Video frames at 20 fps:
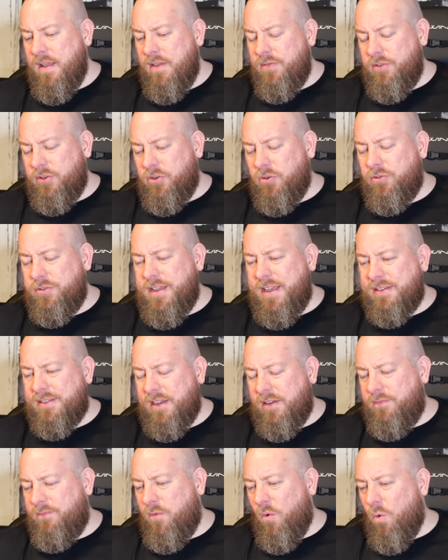the Google Nest
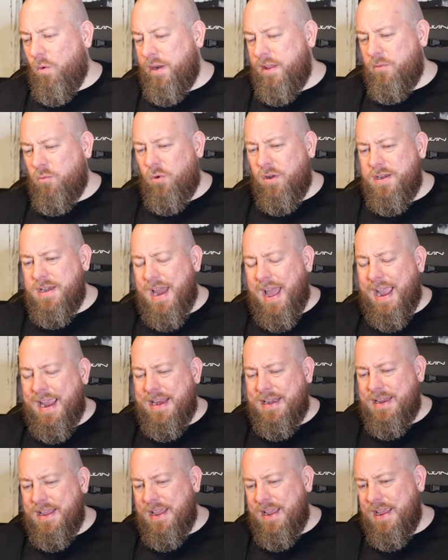like 40 or
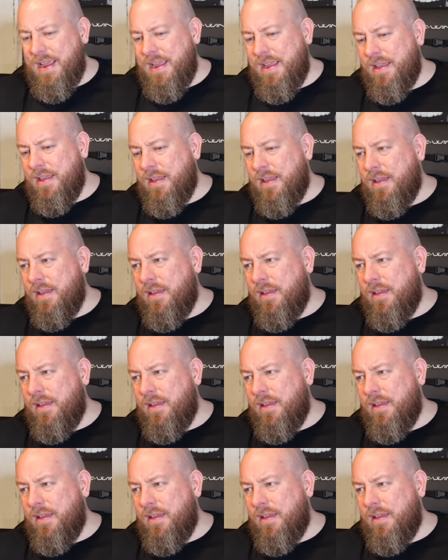190.